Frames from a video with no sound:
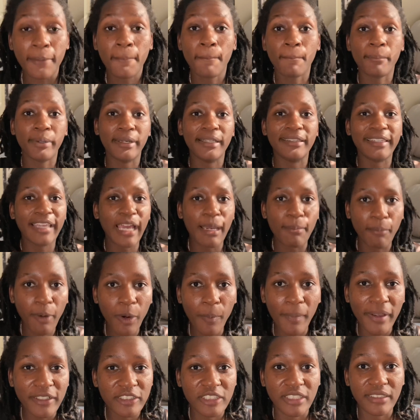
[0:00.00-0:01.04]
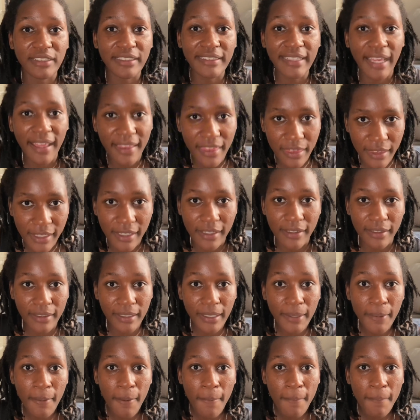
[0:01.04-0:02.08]
But in that moment, she did not think.
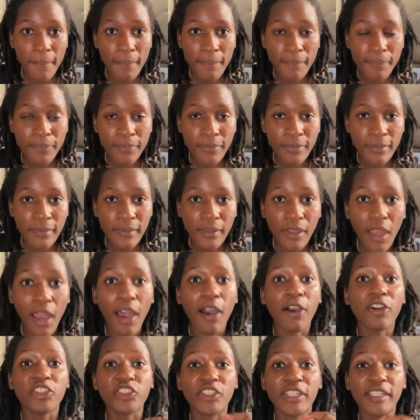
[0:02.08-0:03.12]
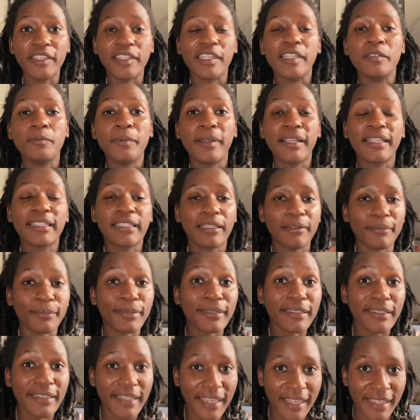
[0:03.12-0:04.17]
All she did was
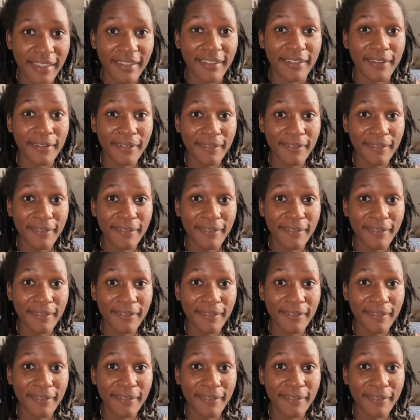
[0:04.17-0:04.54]
complain.